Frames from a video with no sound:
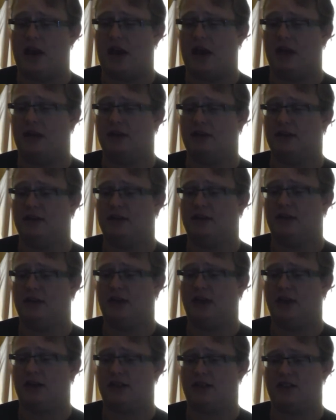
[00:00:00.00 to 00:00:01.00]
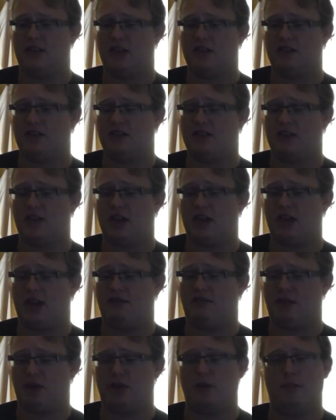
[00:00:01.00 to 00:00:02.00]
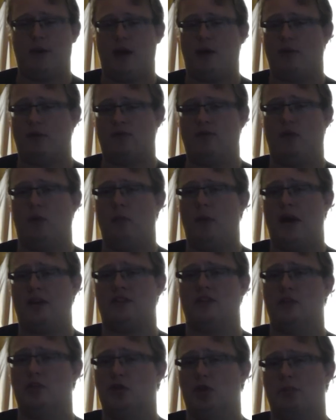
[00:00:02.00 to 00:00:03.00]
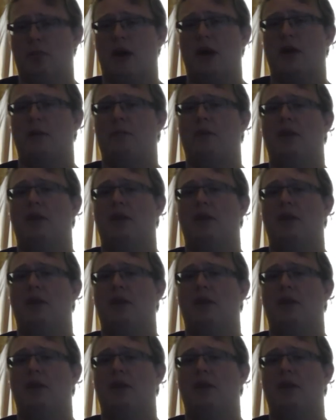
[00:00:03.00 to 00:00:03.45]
and it sends a very powerful message, in my